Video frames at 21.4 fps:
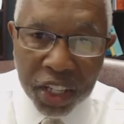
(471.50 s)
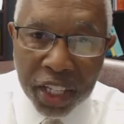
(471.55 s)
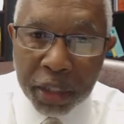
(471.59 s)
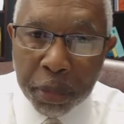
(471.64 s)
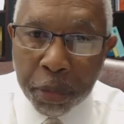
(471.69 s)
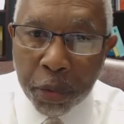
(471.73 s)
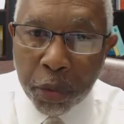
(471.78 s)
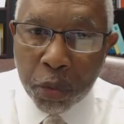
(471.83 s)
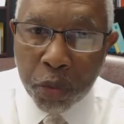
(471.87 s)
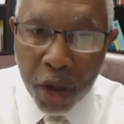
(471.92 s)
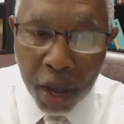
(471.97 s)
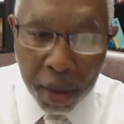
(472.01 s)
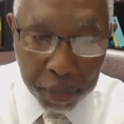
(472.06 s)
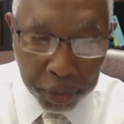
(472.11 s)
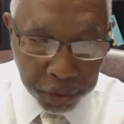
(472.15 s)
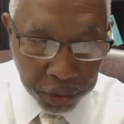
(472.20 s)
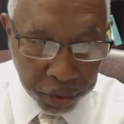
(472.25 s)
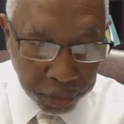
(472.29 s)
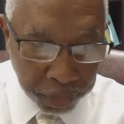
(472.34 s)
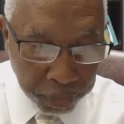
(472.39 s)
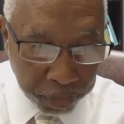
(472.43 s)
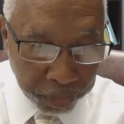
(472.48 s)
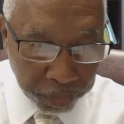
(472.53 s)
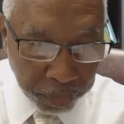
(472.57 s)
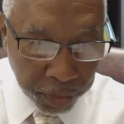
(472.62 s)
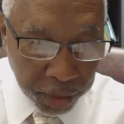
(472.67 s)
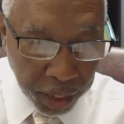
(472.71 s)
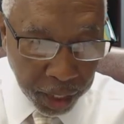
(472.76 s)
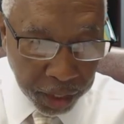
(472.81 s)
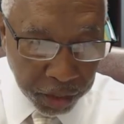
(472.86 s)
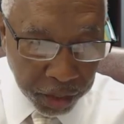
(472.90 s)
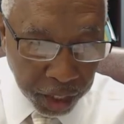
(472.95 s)
set a parameter.
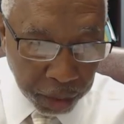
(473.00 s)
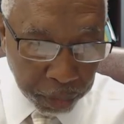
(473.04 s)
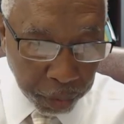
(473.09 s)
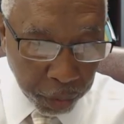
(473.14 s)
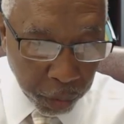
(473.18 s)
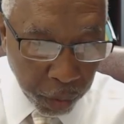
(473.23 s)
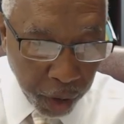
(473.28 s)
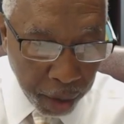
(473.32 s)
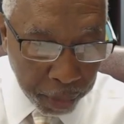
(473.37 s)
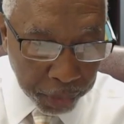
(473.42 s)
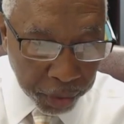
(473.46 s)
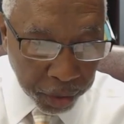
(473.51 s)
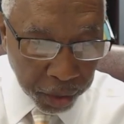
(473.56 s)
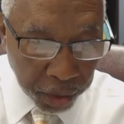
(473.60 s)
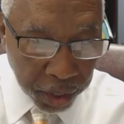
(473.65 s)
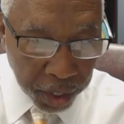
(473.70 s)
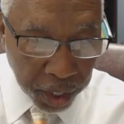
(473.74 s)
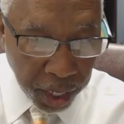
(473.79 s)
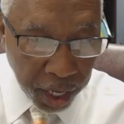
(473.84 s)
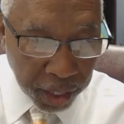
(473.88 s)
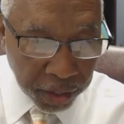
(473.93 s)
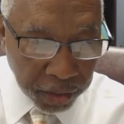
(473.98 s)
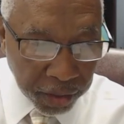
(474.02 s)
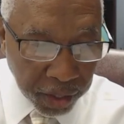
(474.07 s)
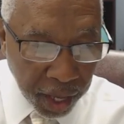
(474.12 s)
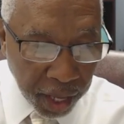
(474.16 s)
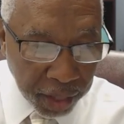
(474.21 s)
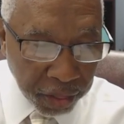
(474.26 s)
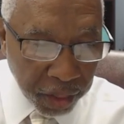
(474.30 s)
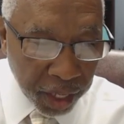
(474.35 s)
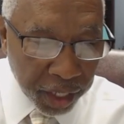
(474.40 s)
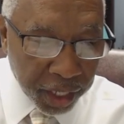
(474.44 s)
They set a parameter and
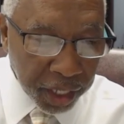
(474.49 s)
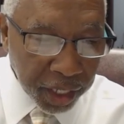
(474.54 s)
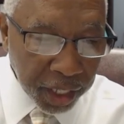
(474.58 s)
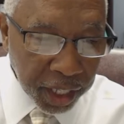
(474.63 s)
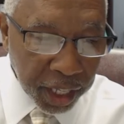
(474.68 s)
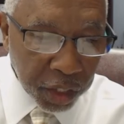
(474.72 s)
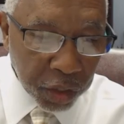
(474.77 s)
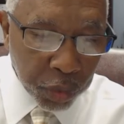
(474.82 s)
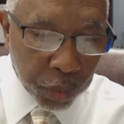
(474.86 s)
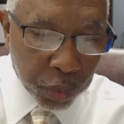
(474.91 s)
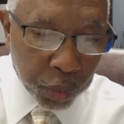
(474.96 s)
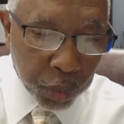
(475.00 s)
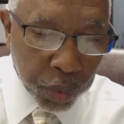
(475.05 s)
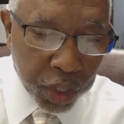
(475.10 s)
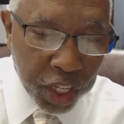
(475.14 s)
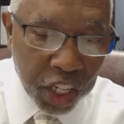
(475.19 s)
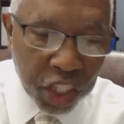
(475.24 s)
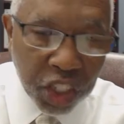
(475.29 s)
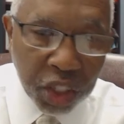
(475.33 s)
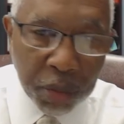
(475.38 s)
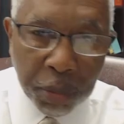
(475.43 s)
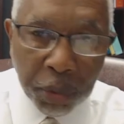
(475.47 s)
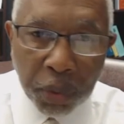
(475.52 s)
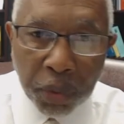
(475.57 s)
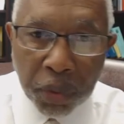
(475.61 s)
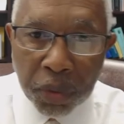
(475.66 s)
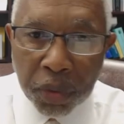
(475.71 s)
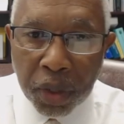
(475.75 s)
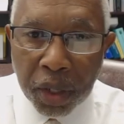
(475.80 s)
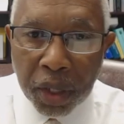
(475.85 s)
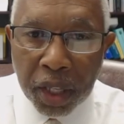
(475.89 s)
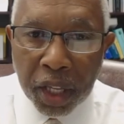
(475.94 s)
said that it is reasonable,
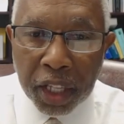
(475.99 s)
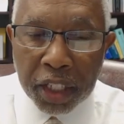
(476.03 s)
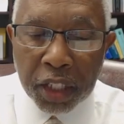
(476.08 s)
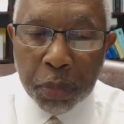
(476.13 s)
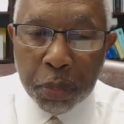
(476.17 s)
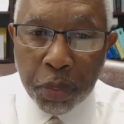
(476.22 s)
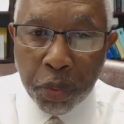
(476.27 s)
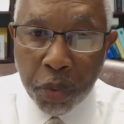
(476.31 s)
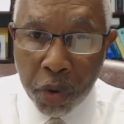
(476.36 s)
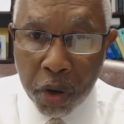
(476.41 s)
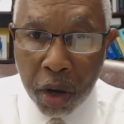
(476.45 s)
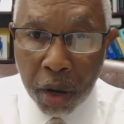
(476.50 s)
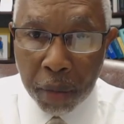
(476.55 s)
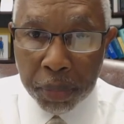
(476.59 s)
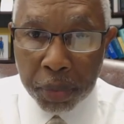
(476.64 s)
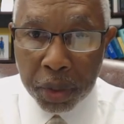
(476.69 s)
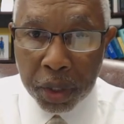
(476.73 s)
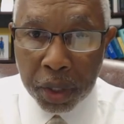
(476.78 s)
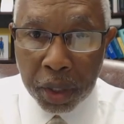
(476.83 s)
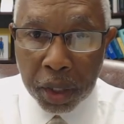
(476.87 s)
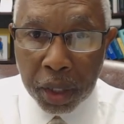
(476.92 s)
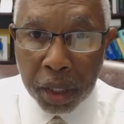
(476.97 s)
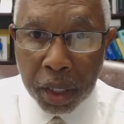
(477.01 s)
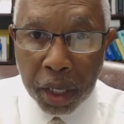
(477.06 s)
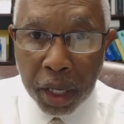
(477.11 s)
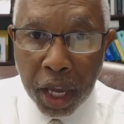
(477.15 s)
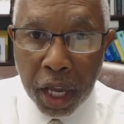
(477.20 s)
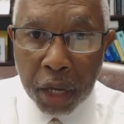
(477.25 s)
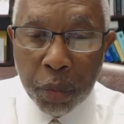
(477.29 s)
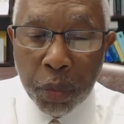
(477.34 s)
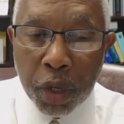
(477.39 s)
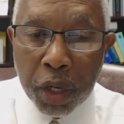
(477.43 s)
is prompt,
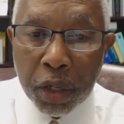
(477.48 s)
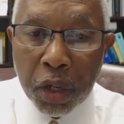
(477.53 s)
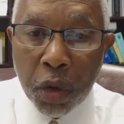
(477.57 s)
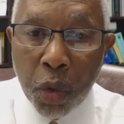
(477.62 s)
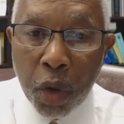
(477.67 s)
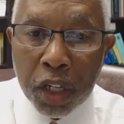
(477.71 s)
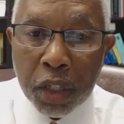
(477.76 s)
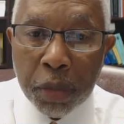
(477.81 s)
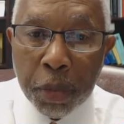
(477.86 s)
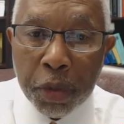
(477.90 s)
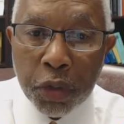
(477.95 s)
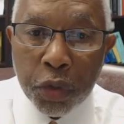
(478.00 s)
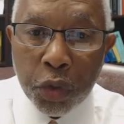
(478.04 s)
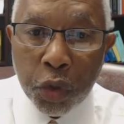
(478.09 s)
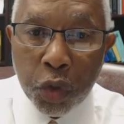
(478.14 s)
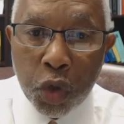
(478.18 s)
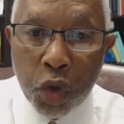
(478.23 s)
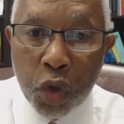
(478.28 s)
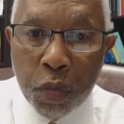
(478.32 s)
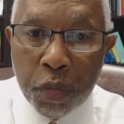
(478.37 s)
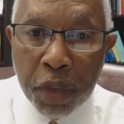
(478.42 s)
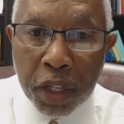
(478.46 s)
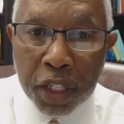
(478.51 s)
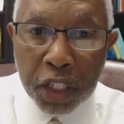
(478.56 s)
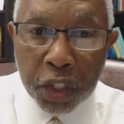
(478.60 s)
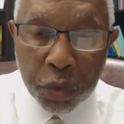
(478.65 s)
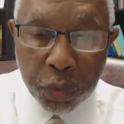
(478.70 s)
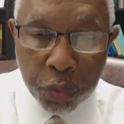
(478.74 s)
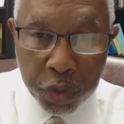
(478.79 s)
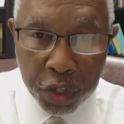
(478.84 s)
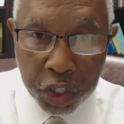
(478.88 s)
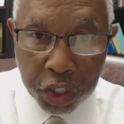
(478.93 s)
and we're going to presume that
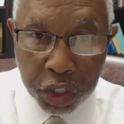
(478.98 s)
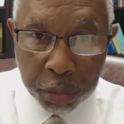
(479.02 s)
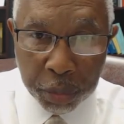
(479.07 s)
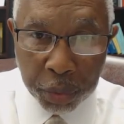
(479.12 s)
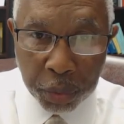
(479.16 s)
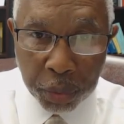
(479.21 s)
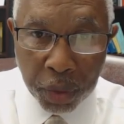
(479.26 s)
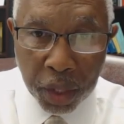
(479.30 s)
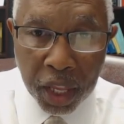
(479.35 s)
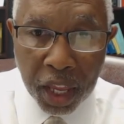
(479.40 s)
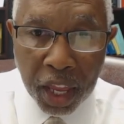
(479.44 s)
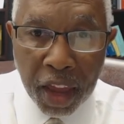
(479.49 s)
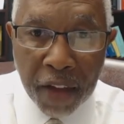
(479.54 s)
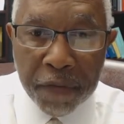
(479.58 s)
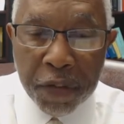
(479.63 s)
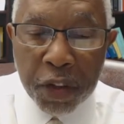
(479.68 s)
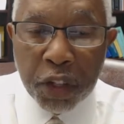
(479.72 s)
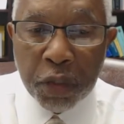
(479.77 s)
it's reasonable if